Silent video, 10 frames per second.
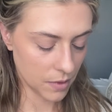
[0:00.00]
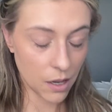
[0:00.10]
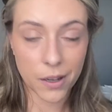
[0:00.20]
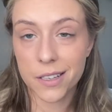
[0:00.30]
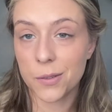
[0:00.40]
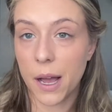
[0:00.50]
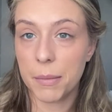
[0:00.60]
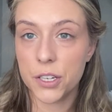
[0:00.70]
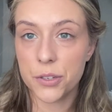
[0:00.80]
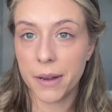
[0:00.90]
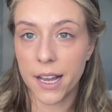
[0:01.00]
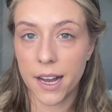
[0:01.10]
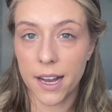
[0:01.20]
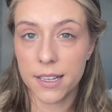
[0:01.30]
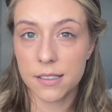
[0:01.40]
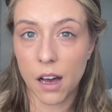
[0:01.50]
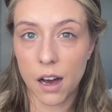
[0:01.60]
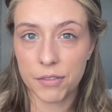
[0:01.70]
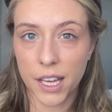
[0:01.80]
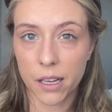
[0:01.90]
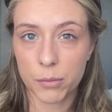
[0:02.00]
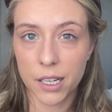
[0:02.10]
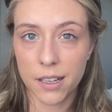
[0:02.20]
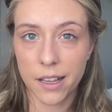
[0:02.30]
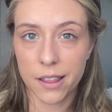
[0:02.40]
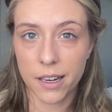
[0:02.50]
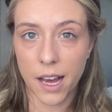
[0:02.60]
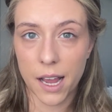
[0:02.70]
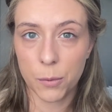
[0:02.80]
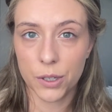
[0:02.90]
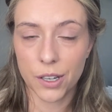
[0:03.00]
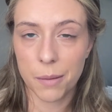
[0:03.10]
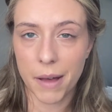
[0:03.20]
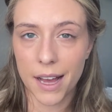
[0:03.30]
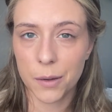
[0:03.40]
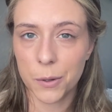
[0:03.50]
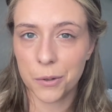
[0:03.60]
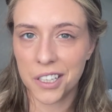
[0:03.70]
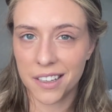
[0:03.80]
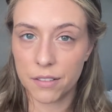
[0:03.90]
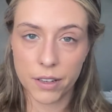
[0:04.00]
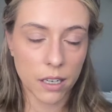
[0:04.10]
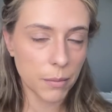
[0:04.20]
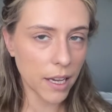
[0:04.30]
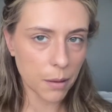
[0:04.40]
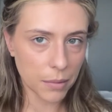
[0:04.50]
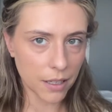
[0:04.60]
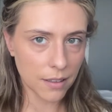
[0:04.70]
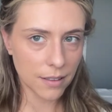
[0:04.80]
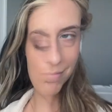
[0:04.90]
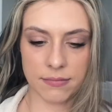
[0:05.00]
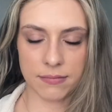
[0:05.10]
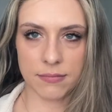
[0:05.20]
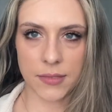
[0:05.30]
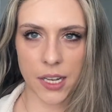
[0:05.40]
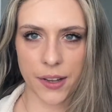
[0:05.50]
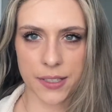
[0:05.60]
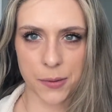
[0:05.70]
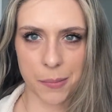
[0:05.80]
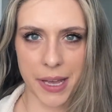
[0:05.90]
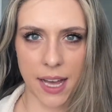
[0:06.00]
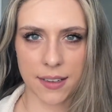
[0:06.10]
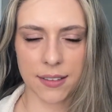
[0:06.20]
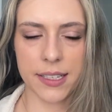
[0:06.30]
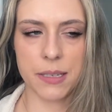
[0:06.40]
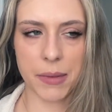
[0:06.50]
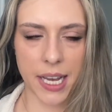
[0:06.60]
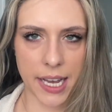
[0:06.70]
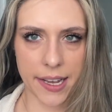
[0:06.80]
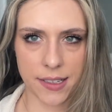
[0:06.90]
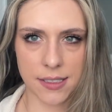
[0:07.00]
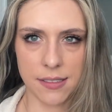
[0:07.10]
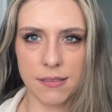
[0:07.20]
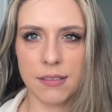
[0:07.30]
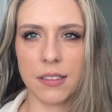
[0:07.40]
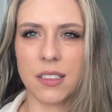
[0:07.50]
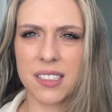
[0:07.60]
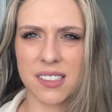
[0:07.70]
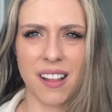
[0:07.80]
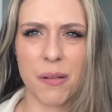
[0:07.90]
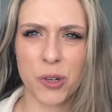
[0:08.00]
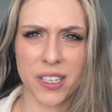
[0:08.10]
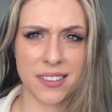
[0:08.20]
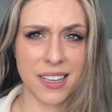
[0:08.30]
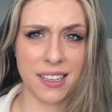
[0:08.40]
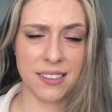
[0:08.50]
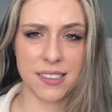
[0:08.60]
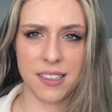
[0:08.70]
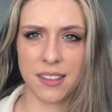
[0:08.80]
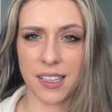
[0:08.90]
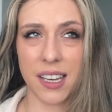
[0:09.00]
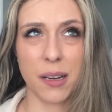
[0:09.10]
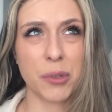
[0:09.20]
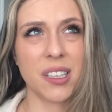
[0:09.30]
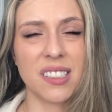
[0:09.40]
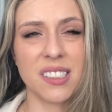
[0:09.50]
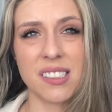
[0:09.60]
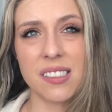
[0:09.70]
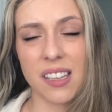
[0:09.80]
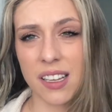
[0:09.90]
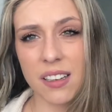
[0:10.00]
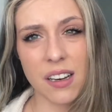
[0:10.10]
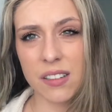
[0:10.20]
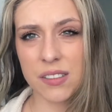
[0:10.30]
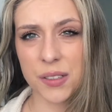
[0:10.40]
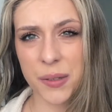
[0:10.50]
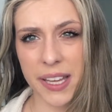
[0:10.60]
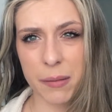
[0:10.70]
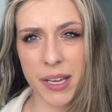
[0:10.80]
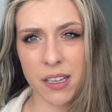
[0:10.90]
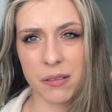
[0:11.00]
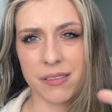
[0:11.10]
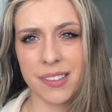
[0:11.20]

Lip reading: Okay, so I'm gonna do my eyes off camera, and then I will come back and we will look at the final makeup look. Okay, so I'm back. I did my eyes. It looks a lot more intense in the camera. sun also came out.